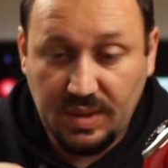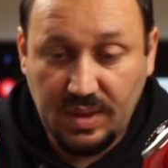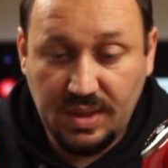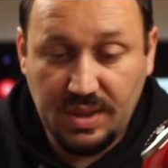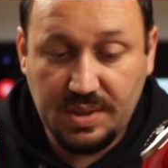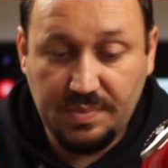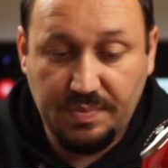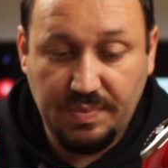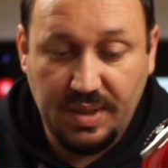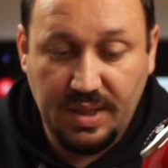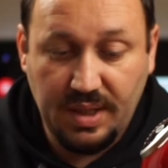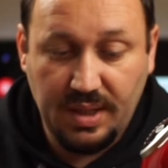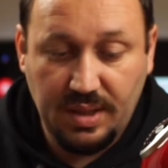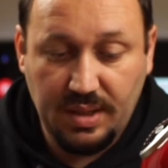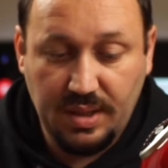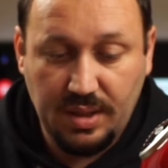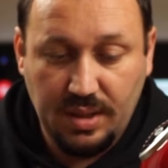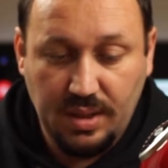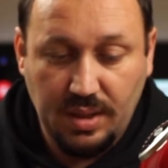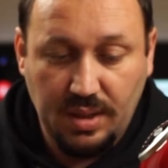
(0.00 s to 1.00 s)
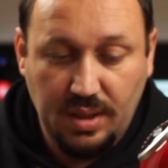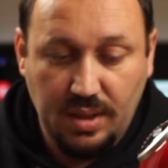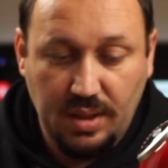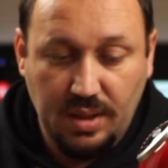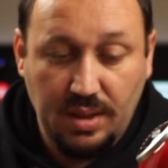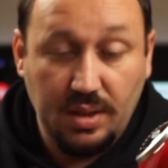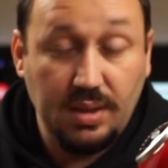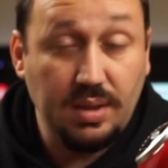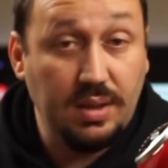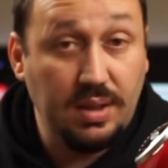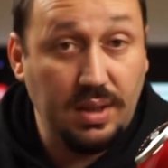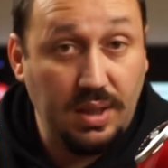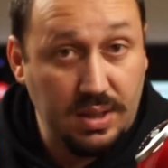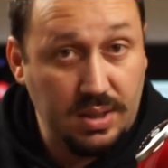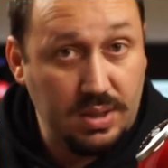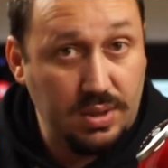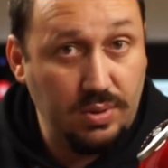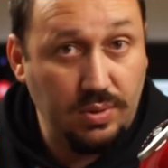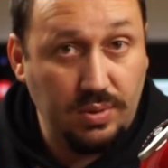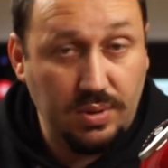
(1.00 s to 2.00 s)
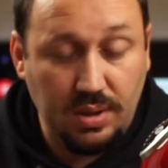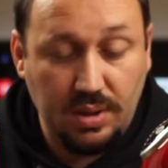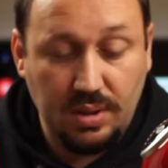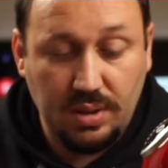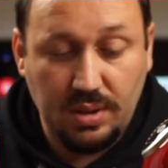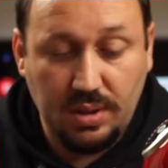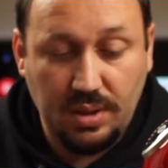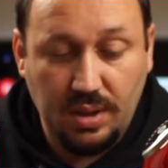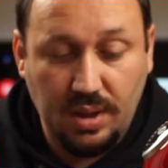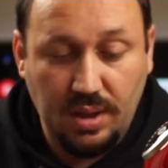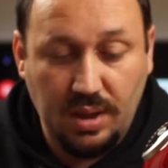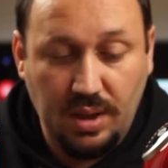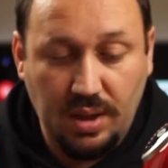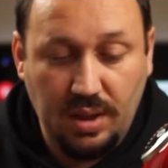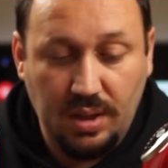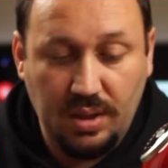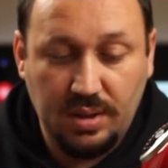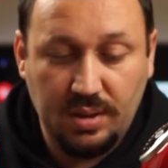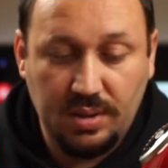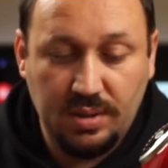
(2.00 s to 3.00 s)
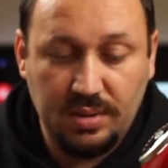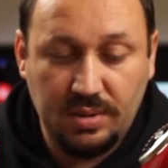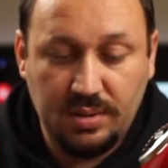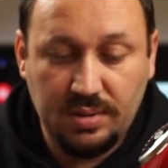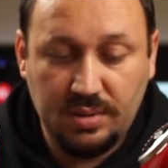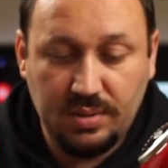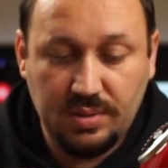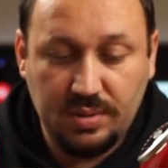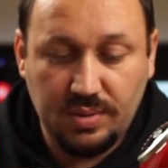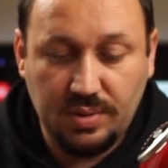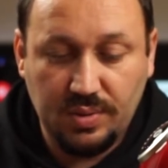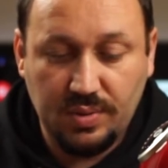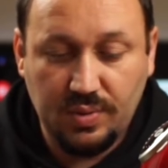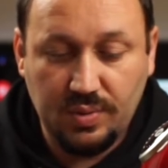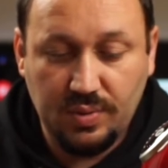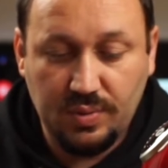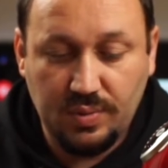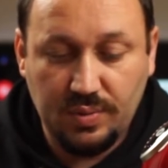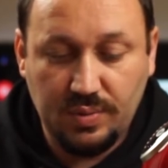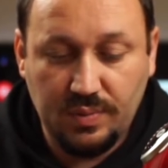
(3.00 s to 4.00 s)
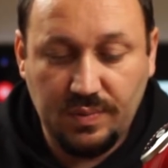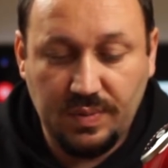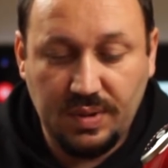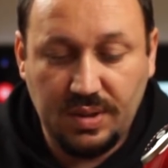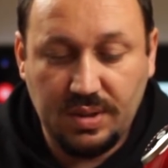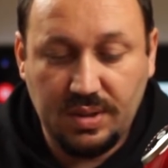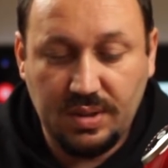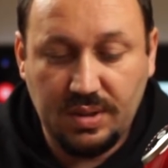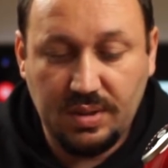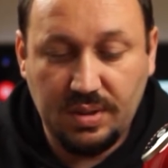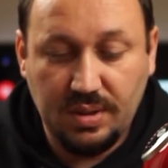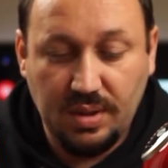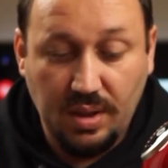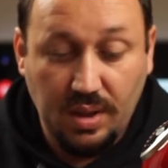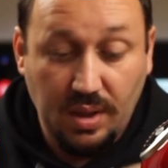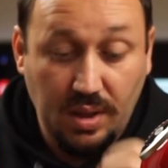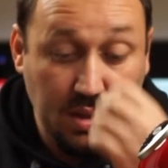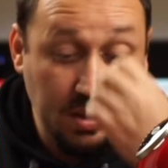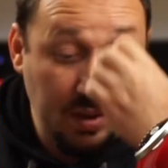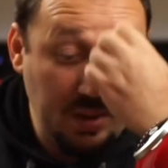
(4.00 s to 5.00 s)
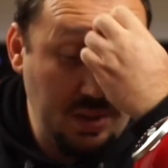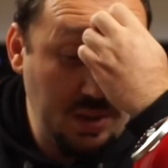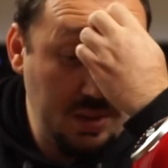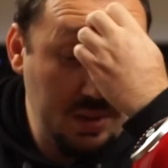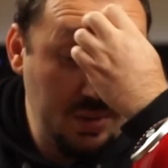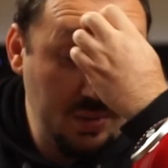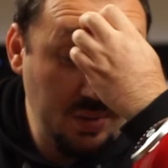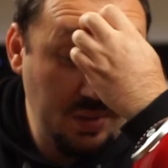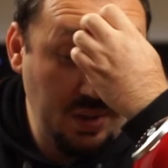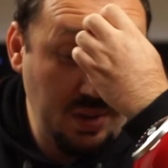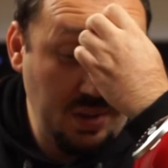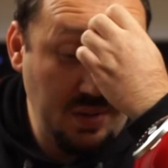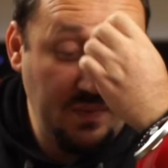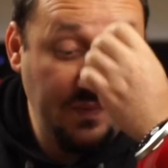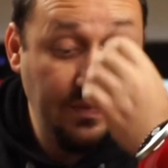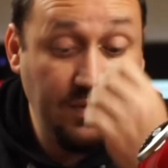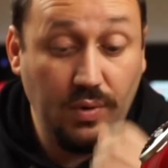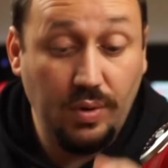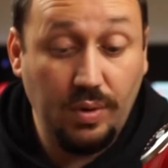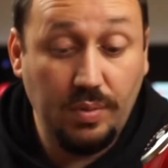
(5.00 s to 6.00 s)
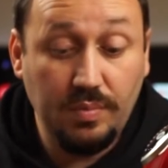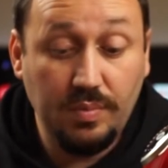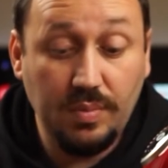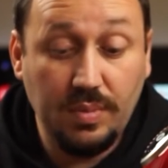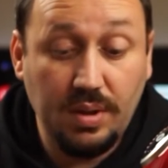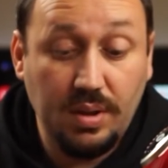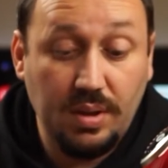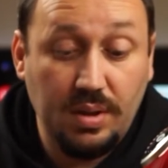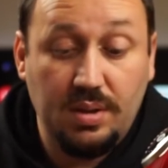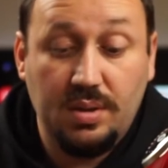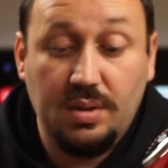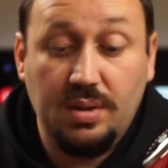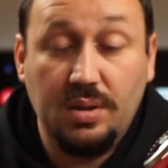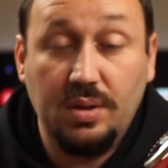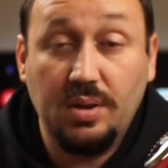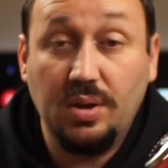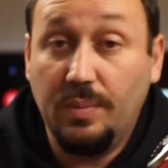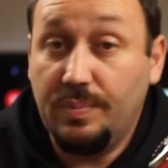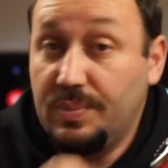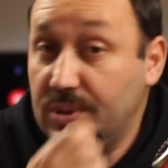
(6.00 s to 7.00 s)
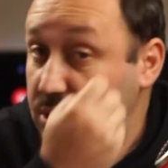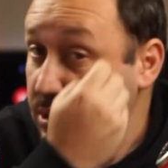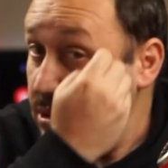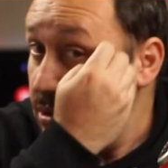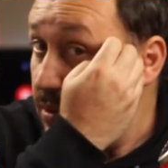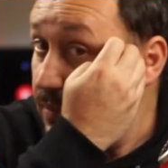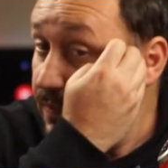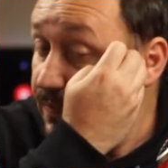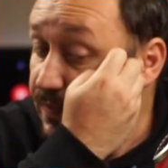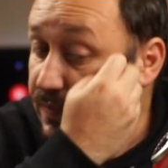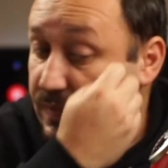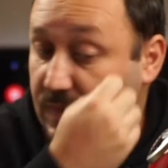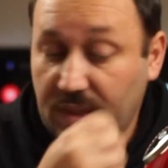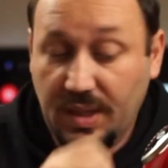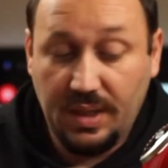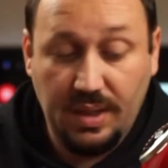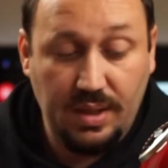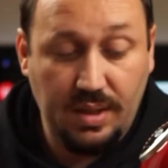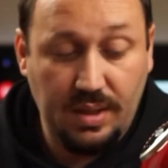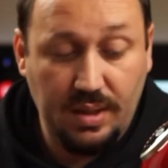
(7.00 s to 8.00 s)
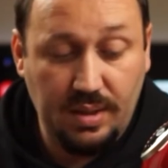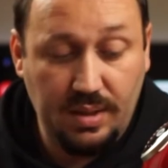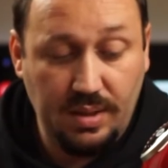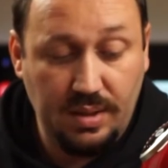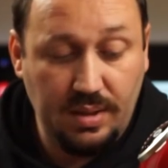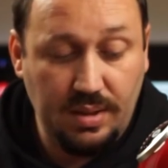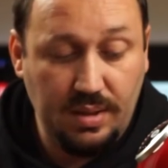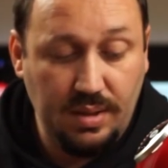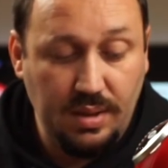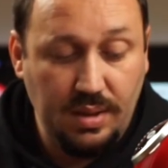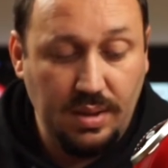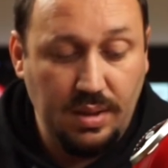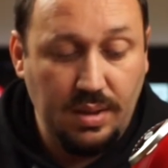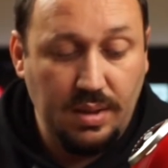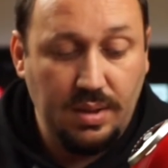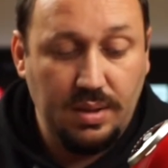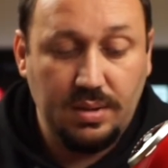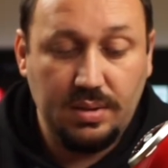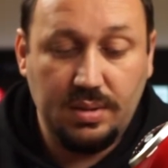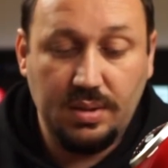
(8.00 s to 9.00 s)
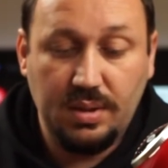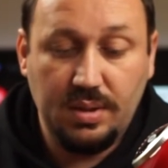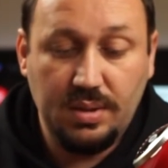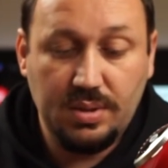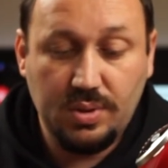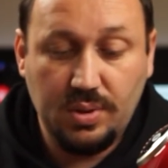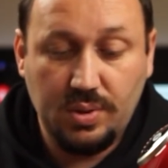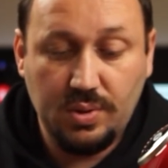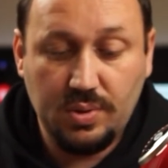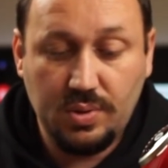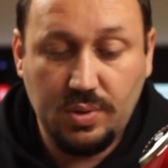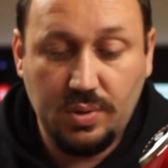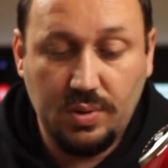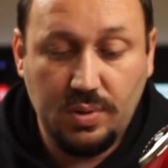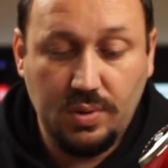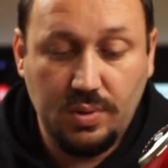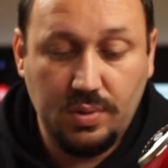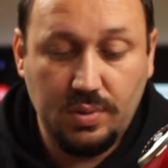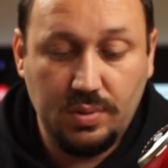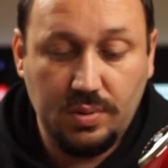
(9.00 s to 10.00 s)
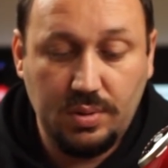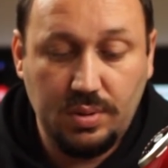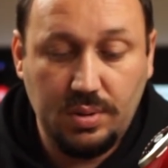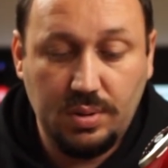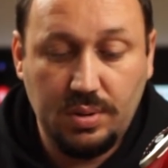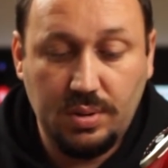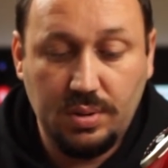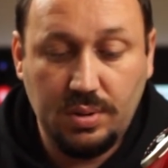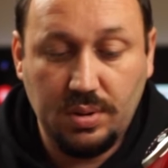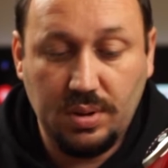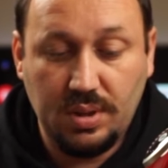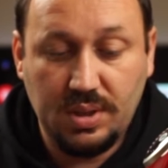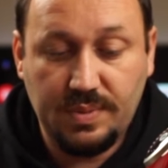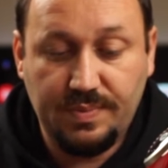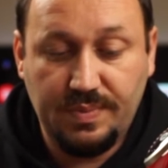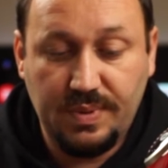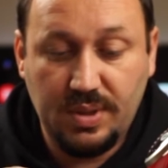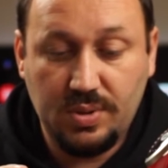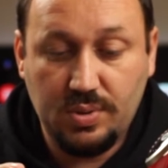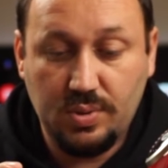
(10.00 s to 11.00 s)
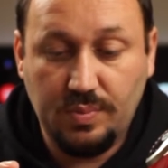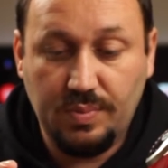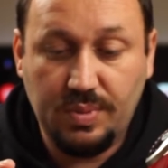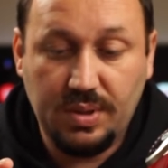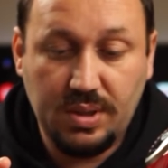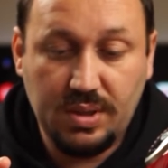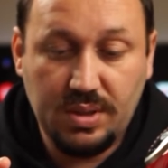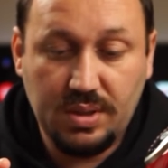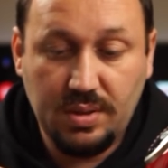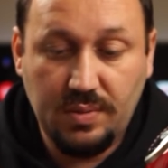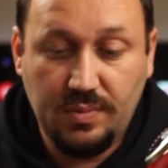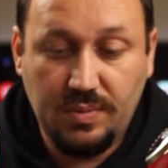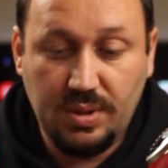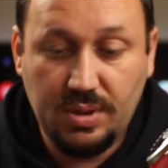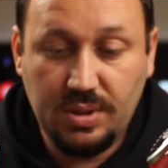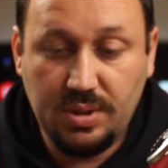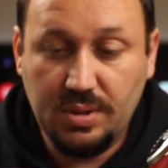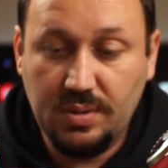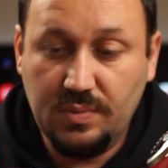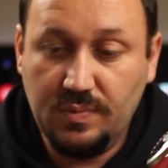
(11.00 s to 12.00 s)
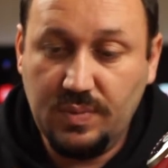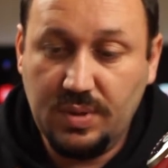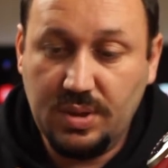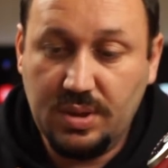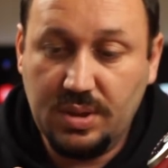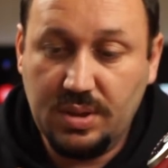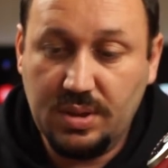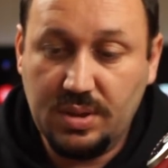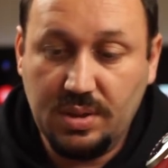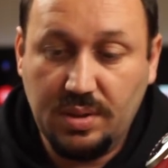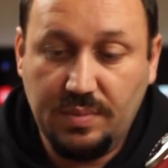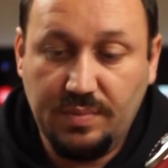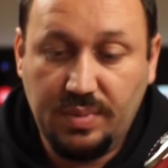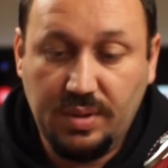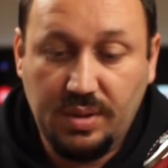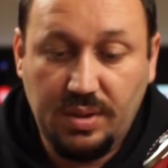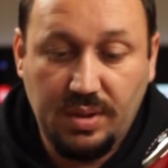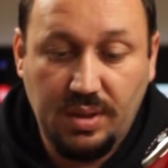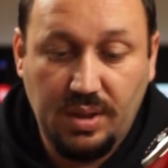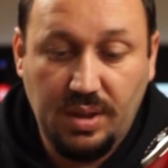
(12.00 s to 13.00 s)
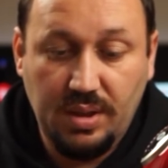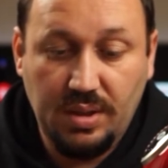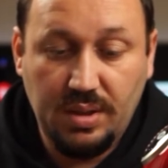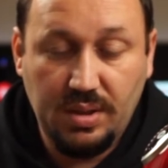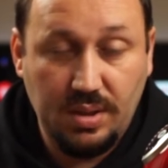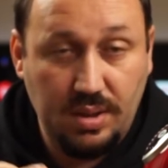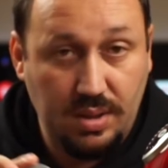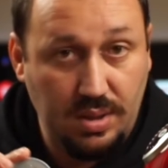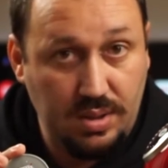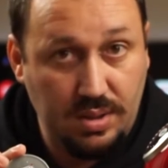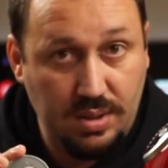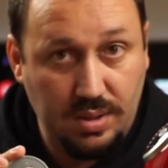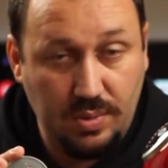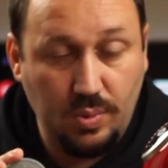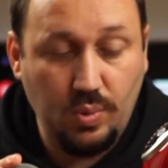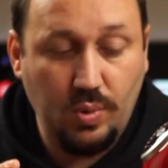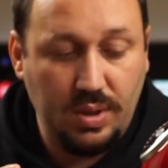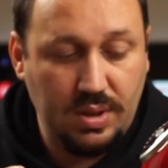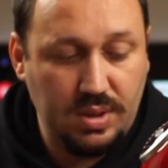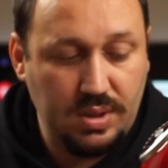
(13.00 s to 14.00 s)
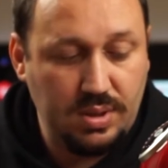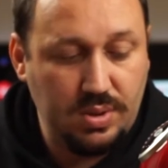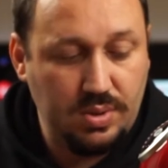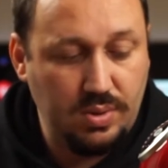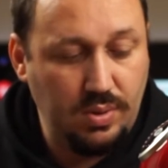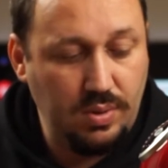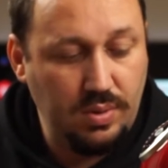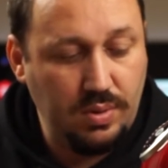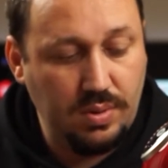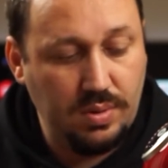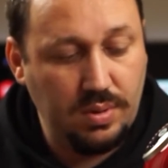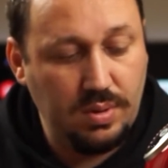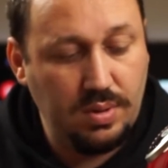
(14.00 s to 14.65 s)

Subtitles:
it's make nice looking and good with nice looking foam cappuccino. And there is also the espresso barista version, which is number 9 and quite strong.